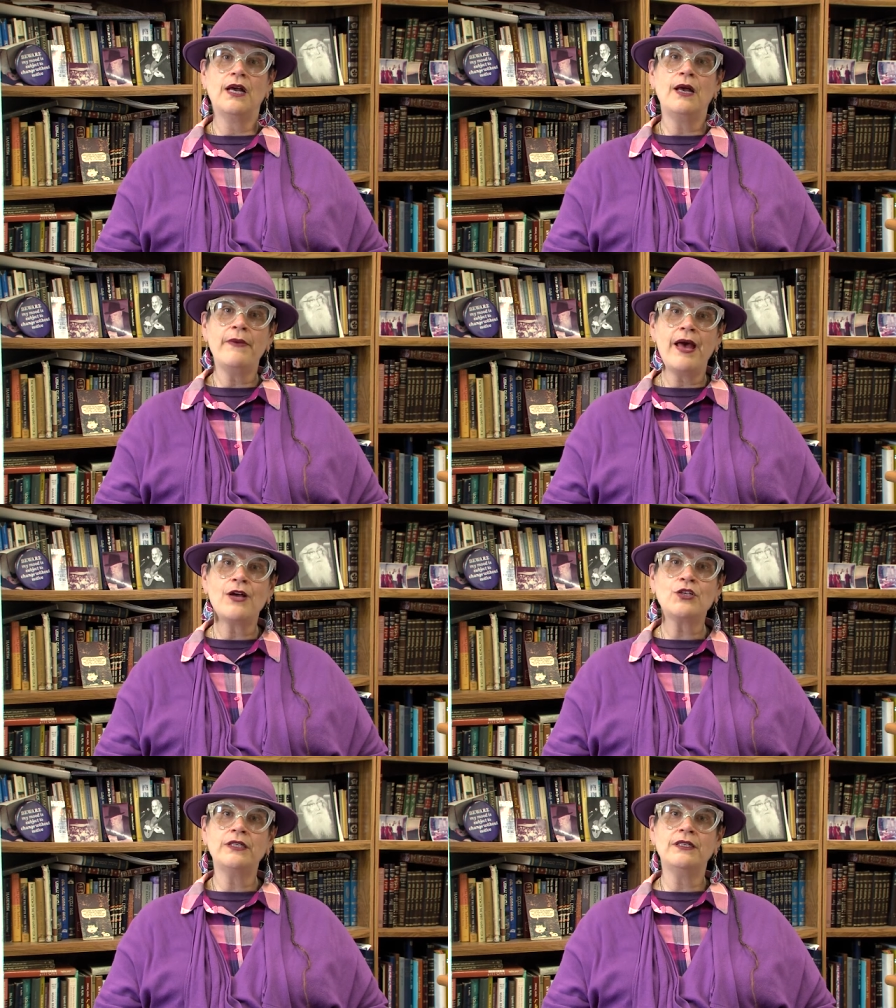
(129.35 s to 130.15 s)
I'm
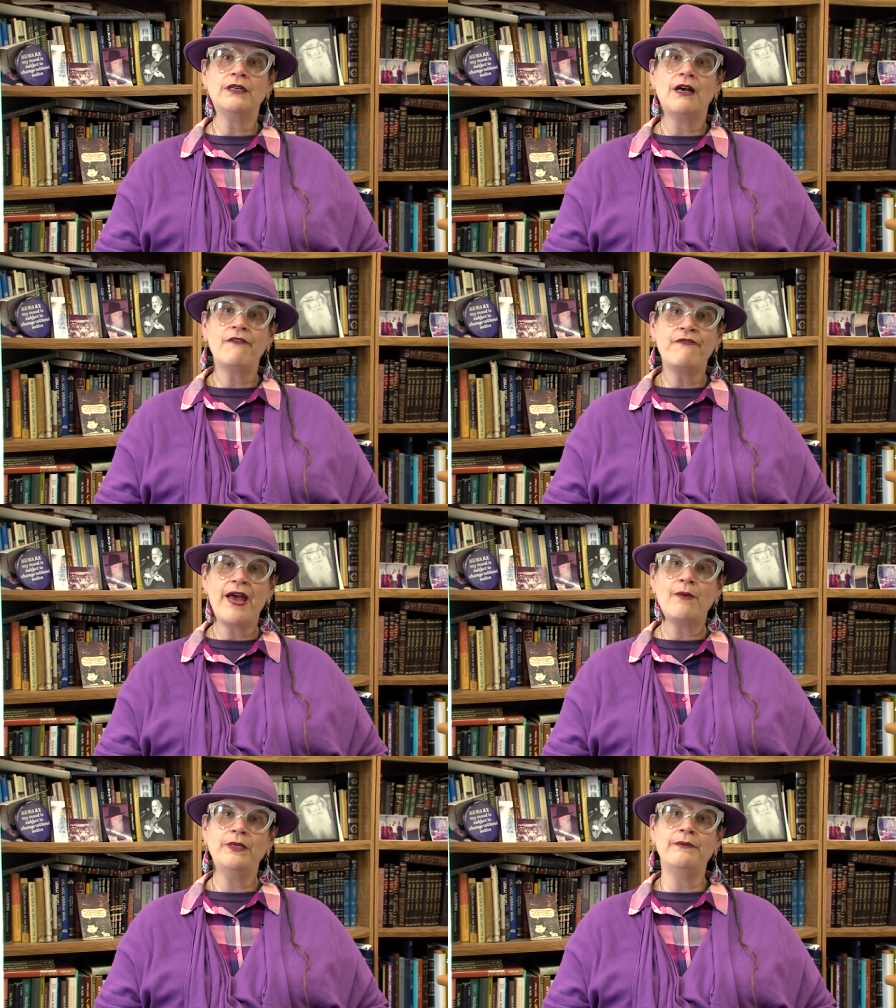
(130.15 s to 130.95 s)
actually a
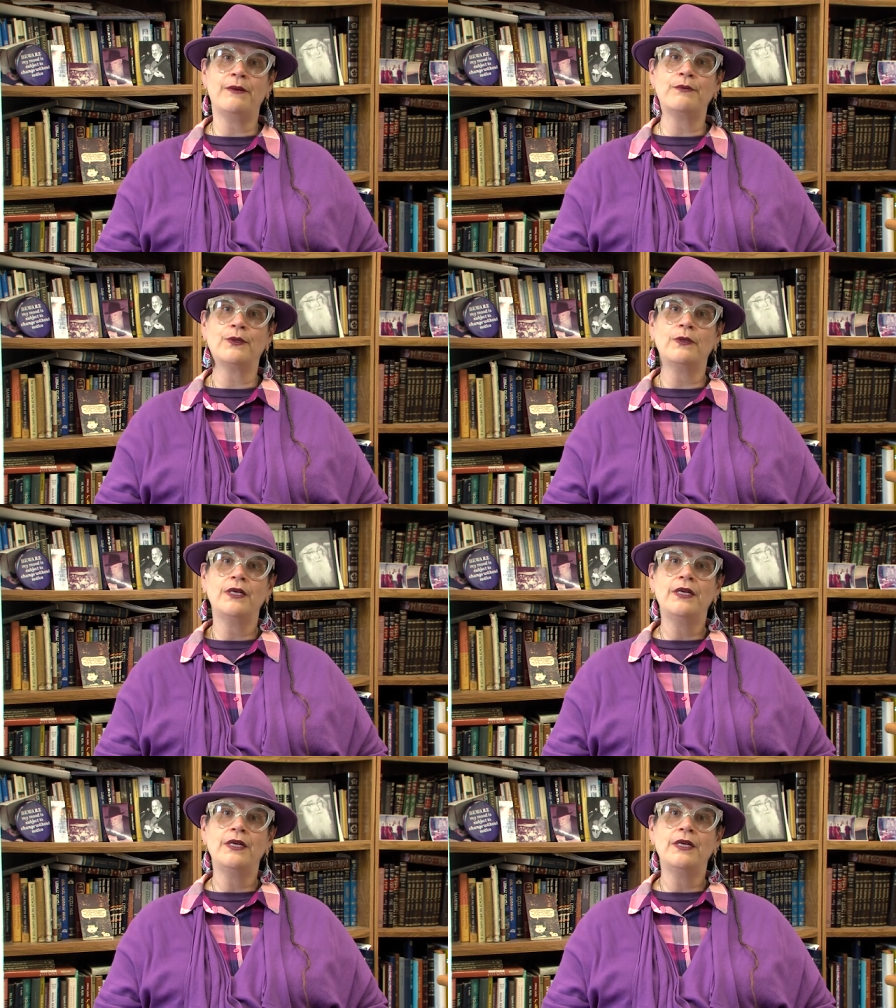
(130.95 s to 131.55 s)
family member.